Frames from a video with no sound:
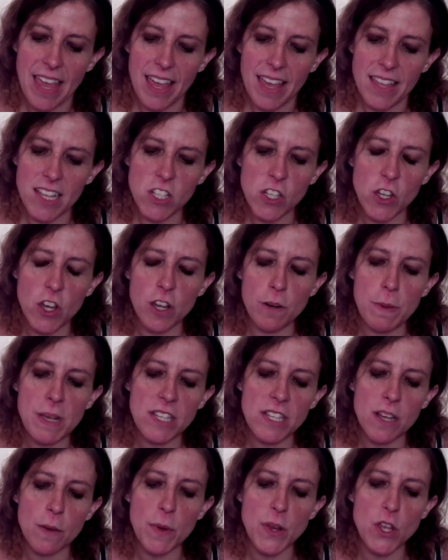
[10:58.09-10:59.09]
This could be
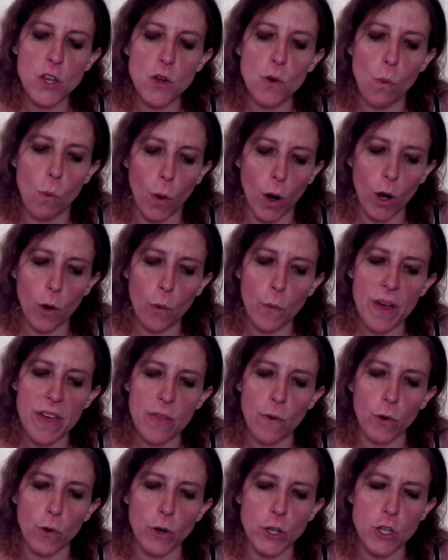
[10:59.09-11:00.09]
someone you work
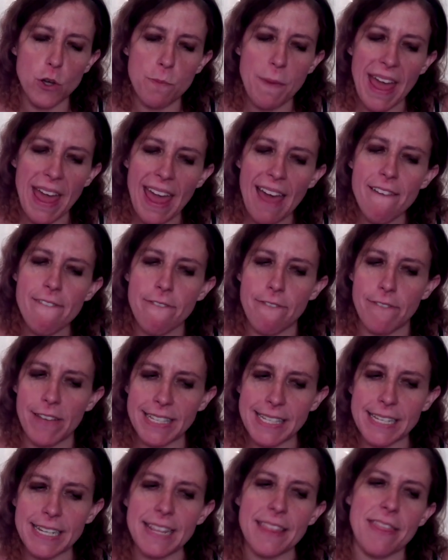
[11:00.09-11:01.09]
with, or you may have
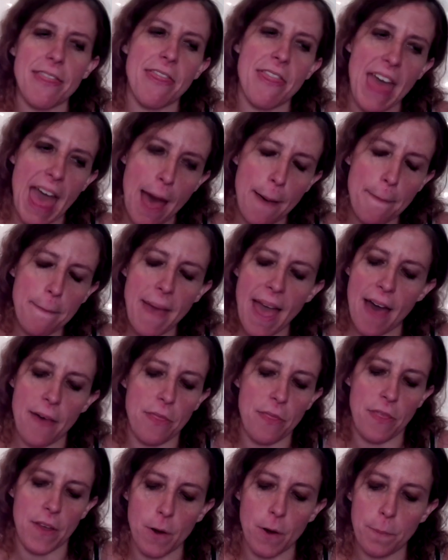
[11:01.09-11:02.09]
visited them
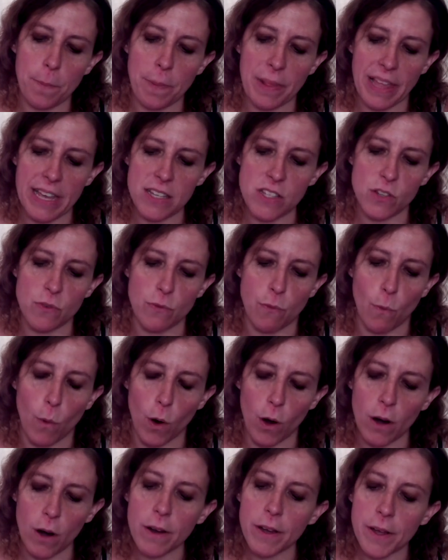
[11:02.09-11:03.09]
at place of
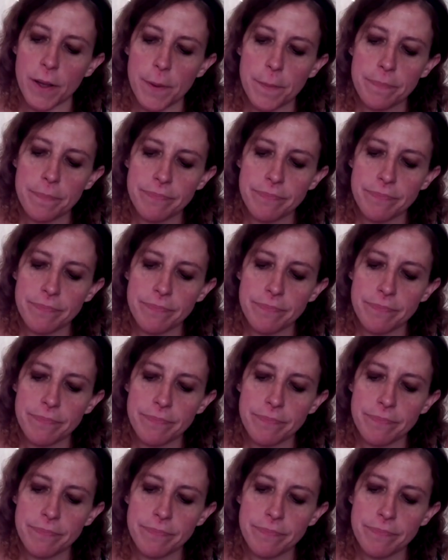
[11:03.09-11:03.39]
work.